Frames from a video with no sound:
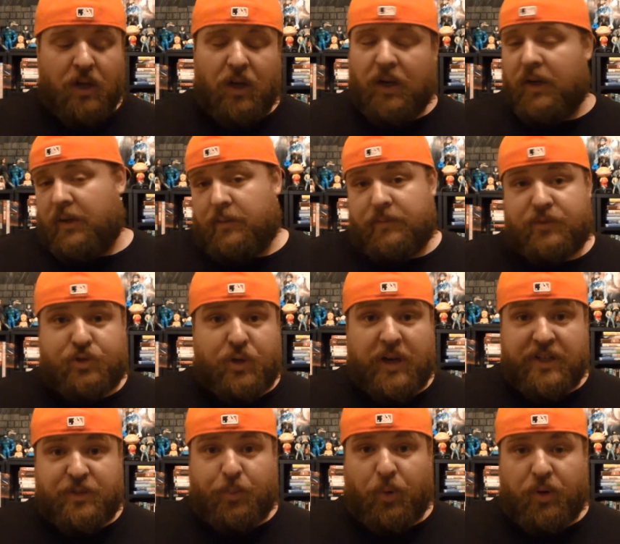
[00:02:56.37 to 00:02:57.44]
uh,
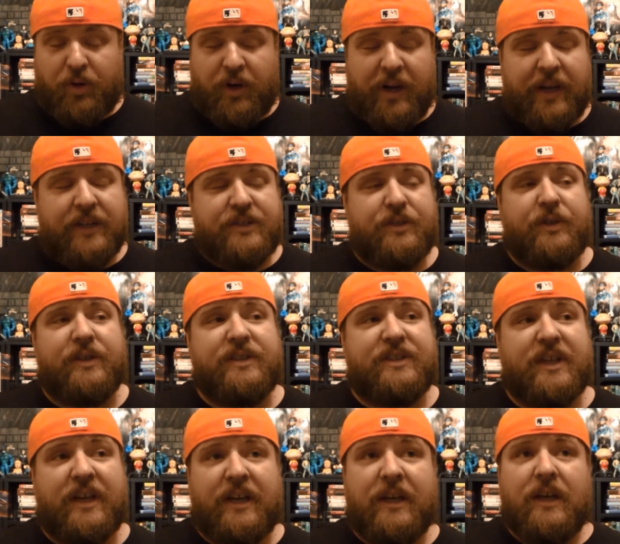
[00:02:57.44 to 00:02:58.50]
transporter I guess you could
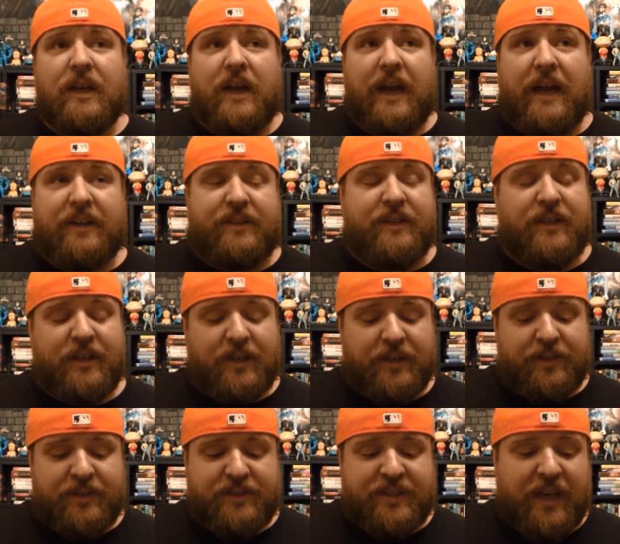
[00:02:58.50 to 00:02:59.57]
say at the uh,
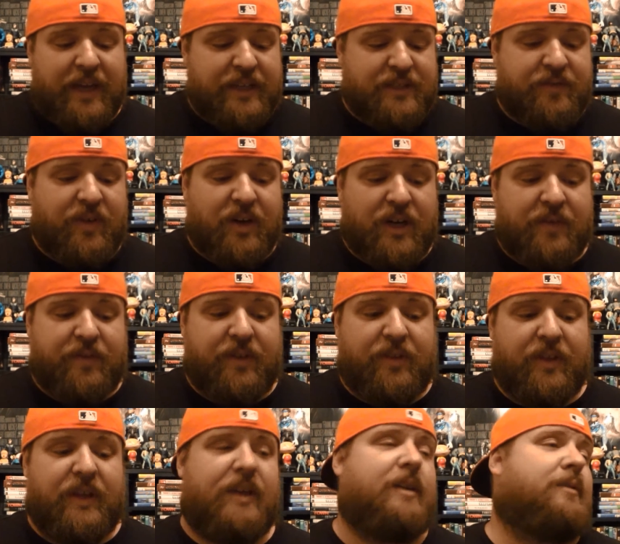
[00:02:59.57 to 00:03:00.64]
the science fair and
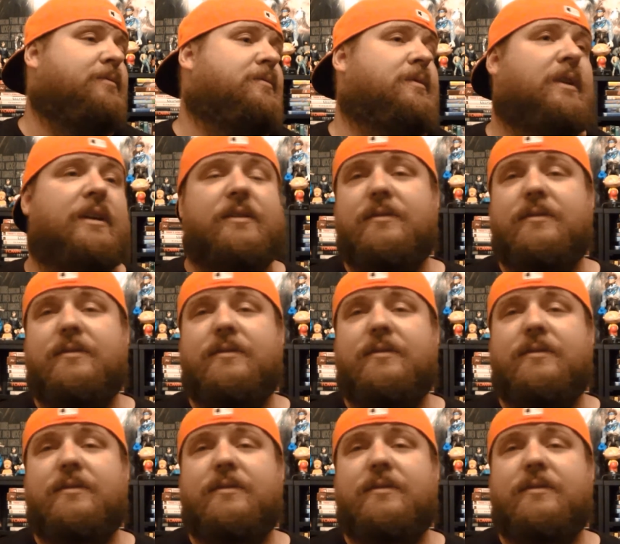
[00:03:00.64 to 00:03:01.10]
everything and